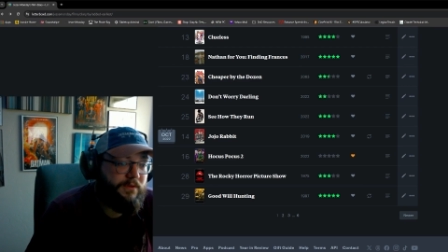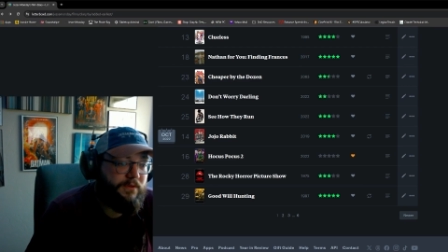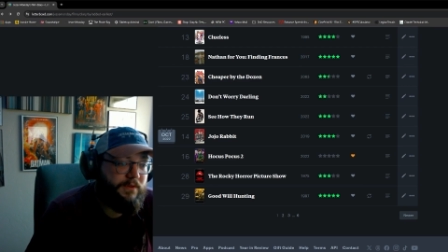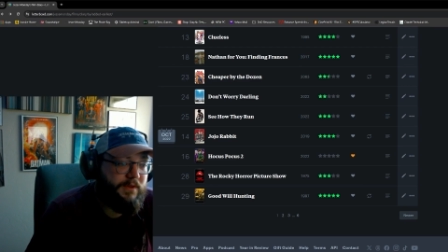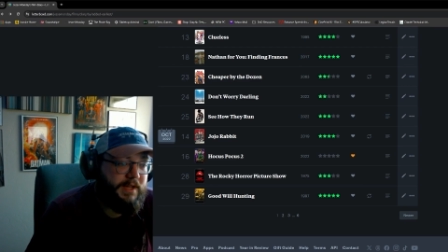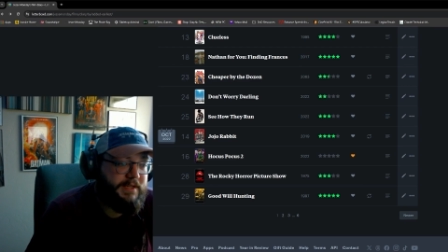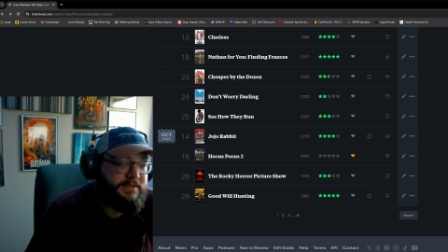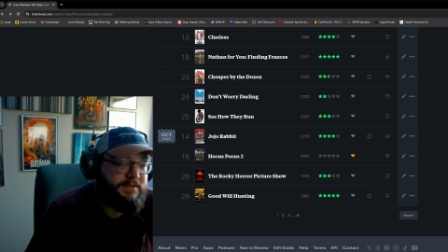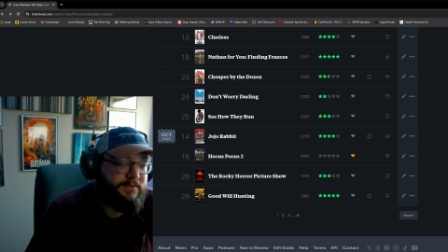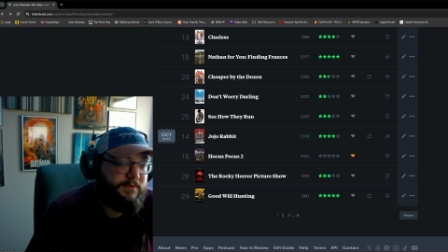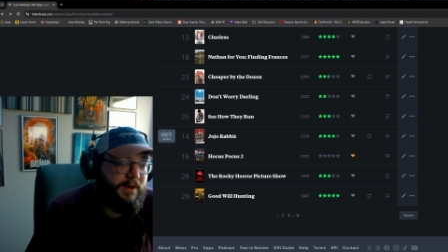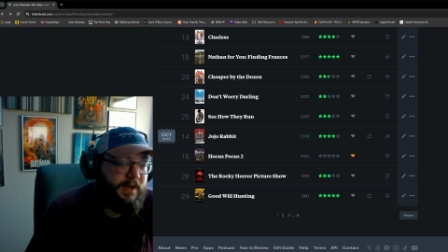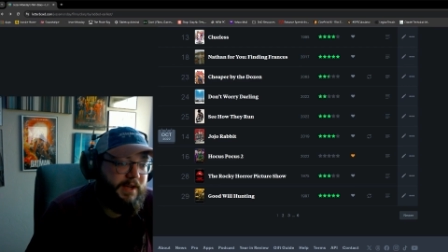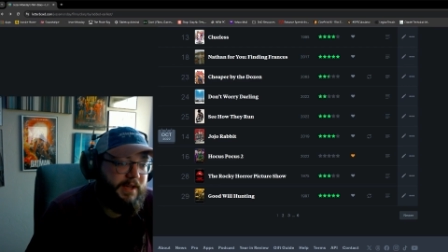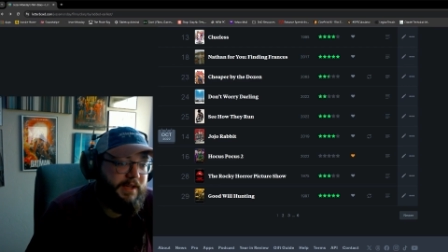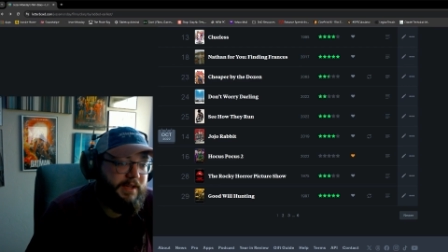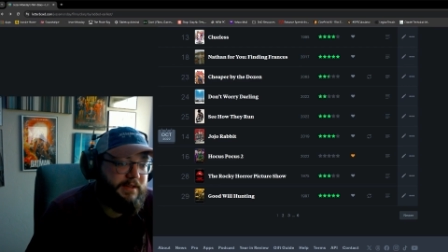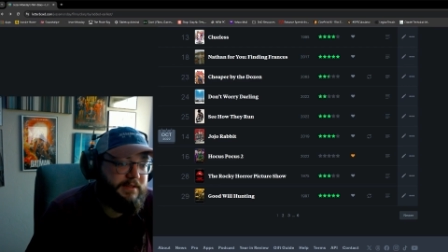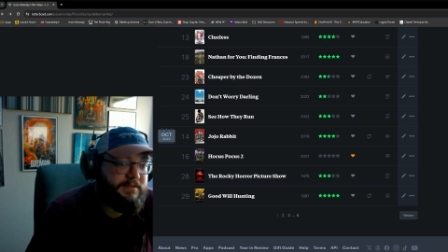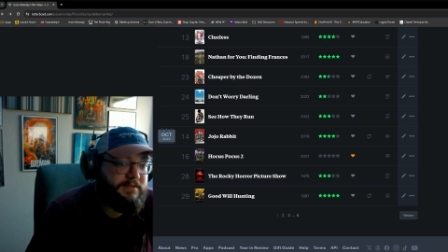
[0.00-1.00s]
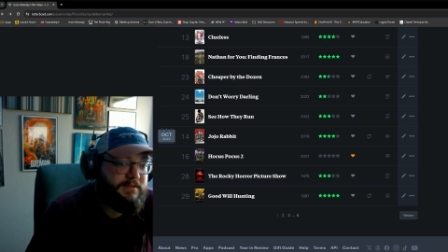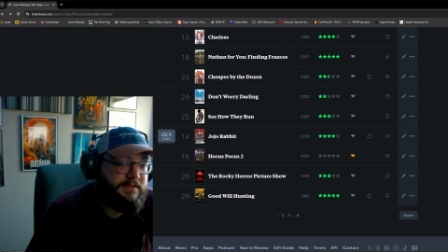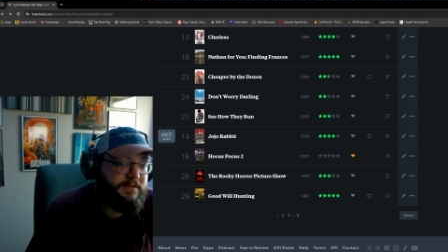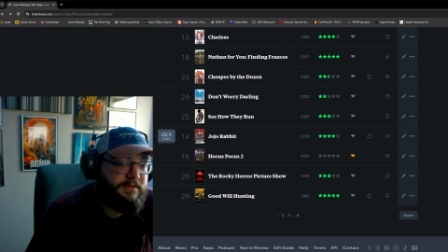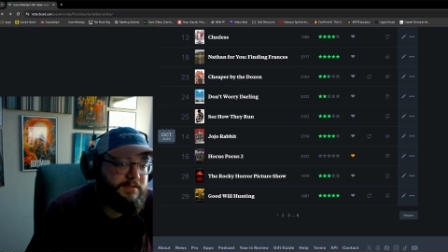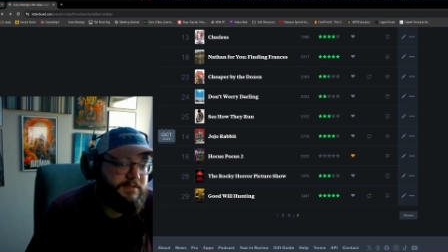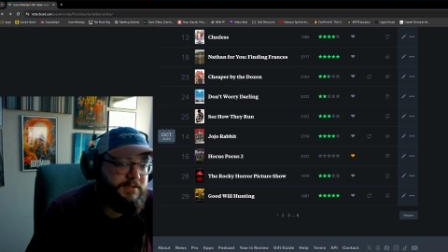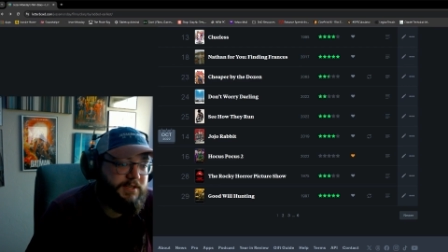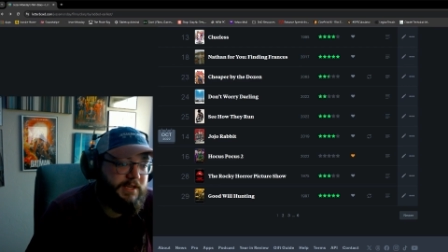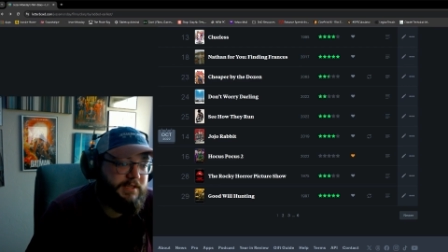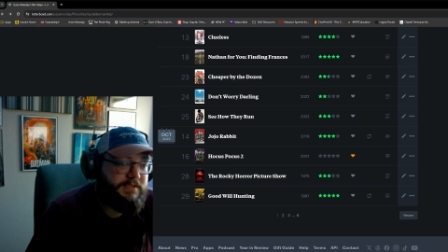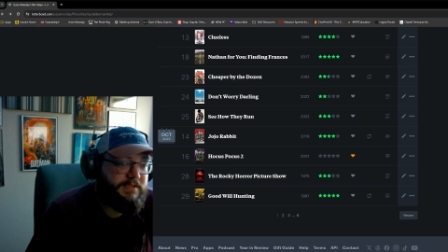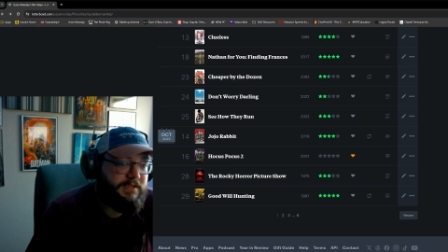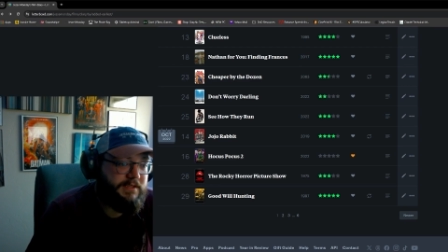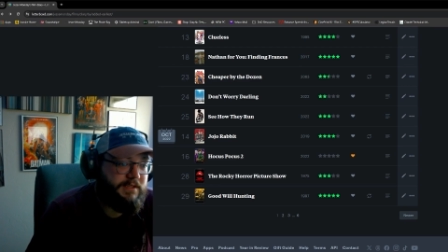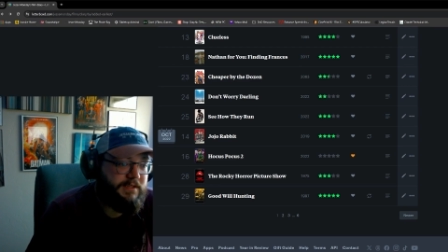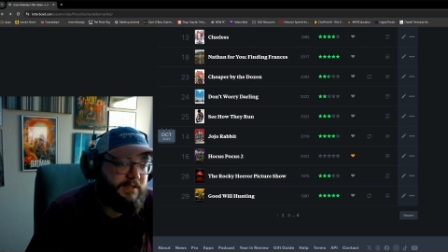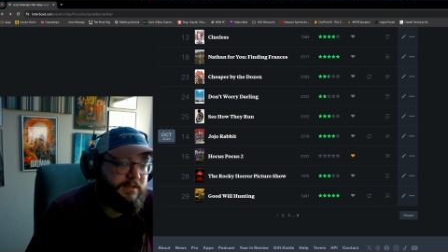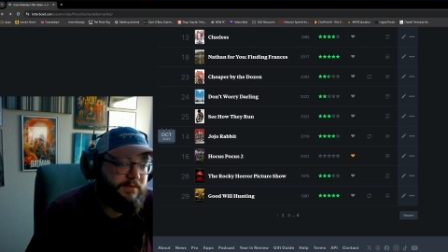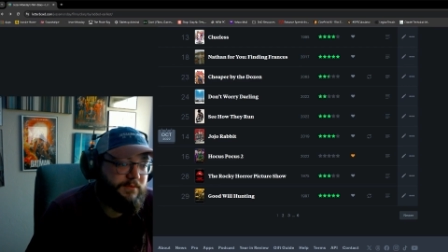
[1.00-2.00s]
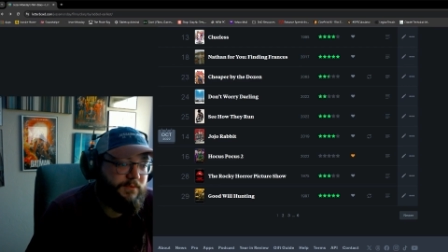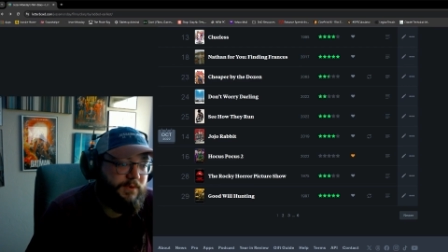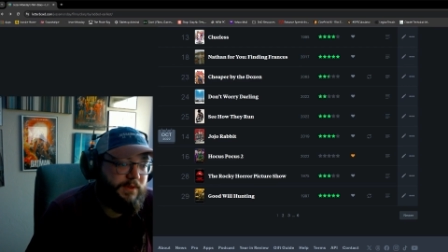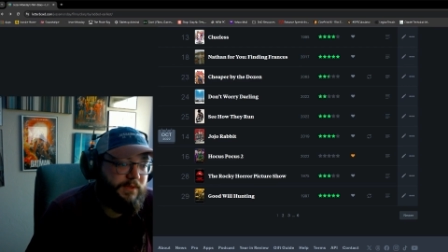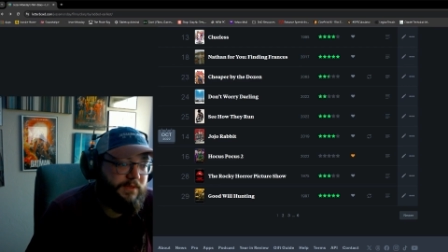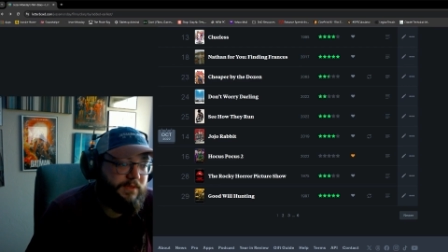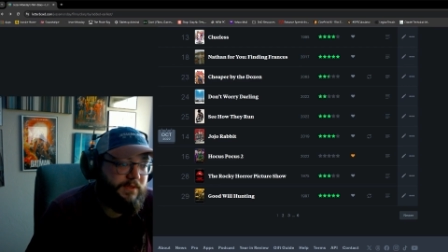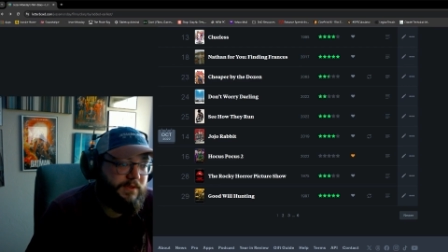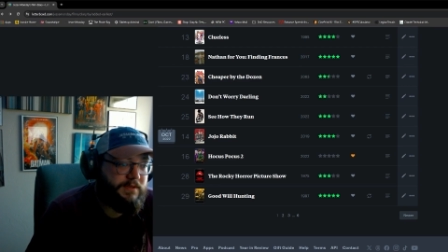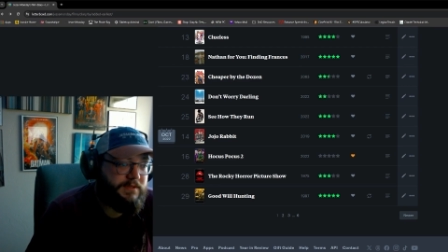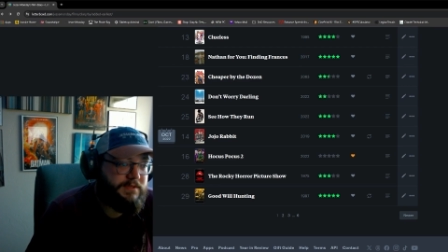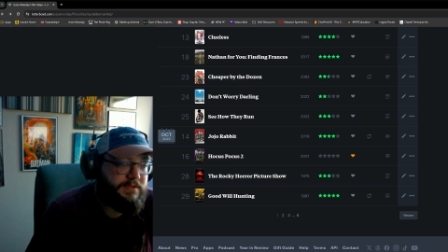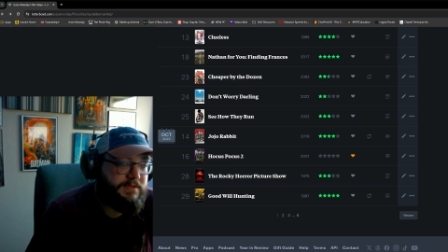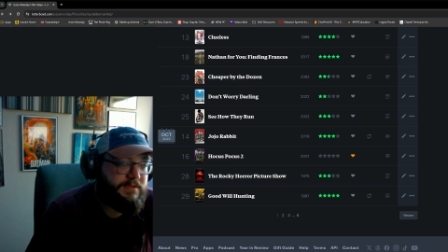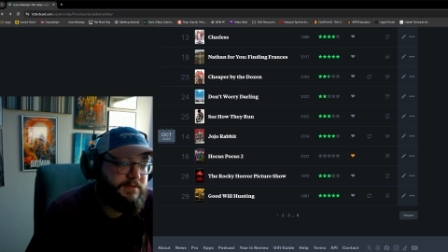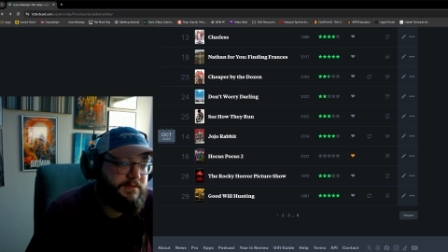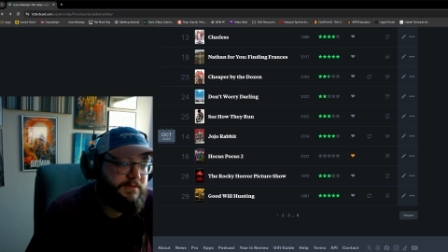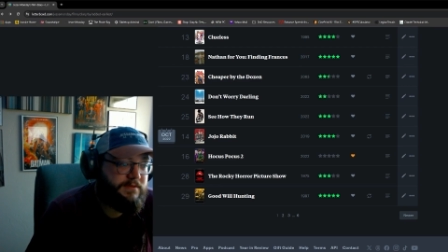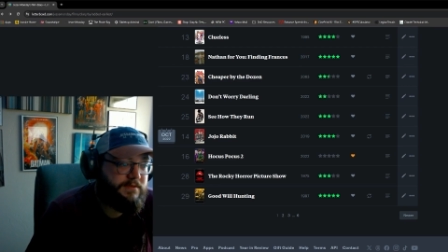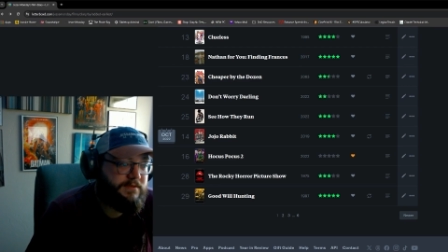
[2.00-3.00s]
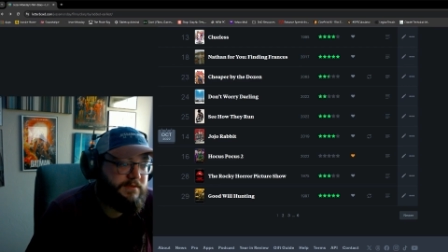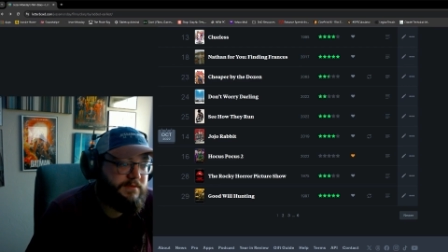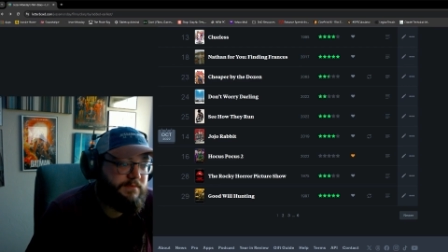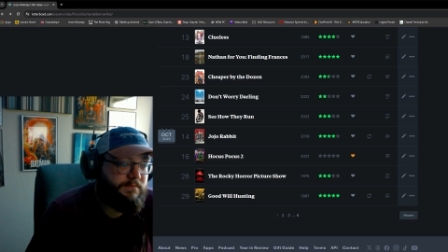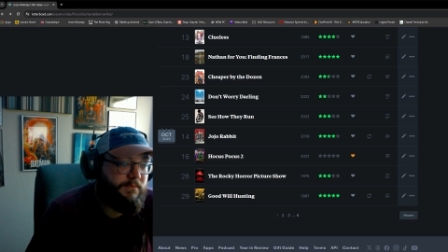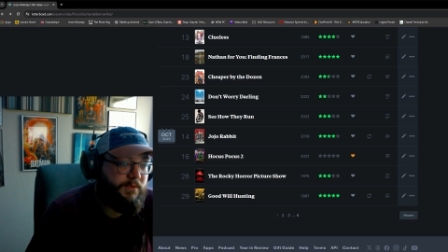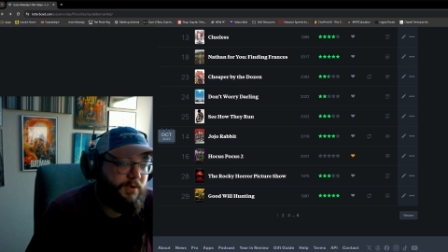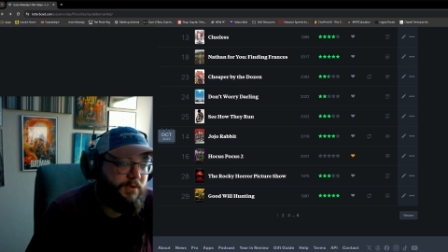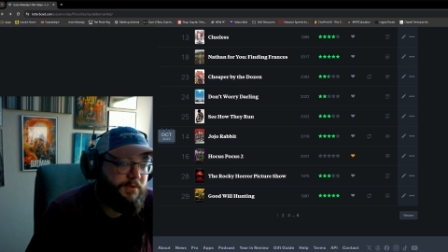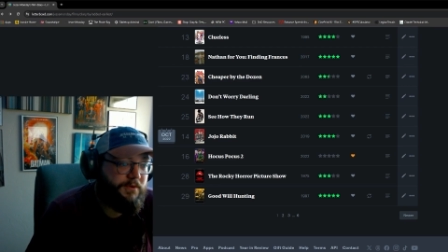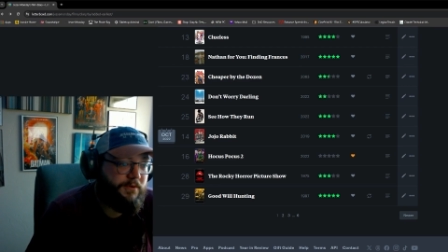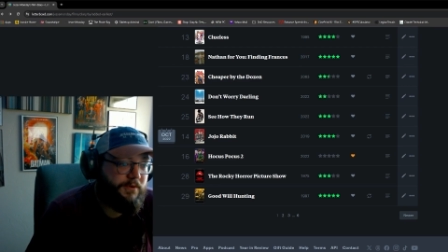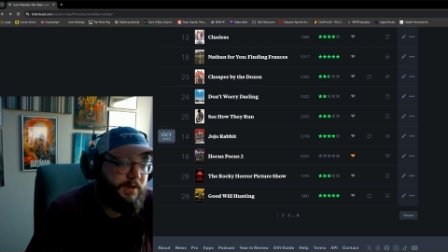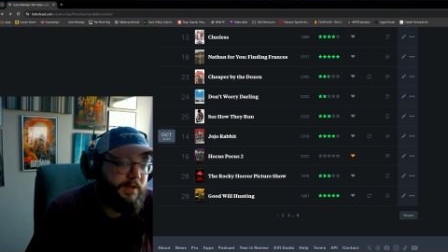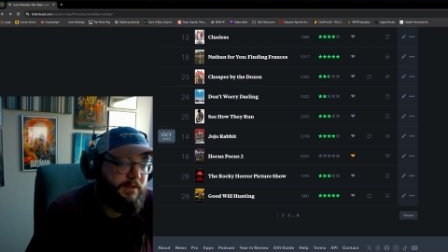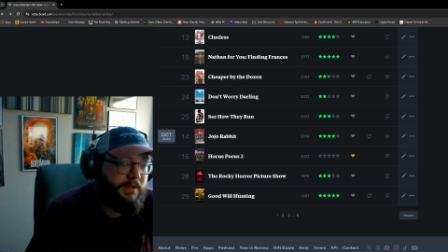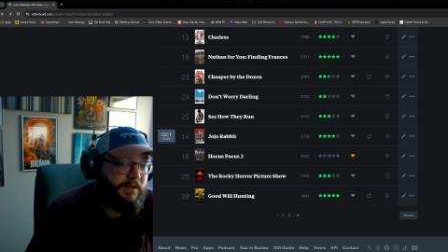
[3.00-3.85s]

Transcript: That's right. Jesse with the smolderingly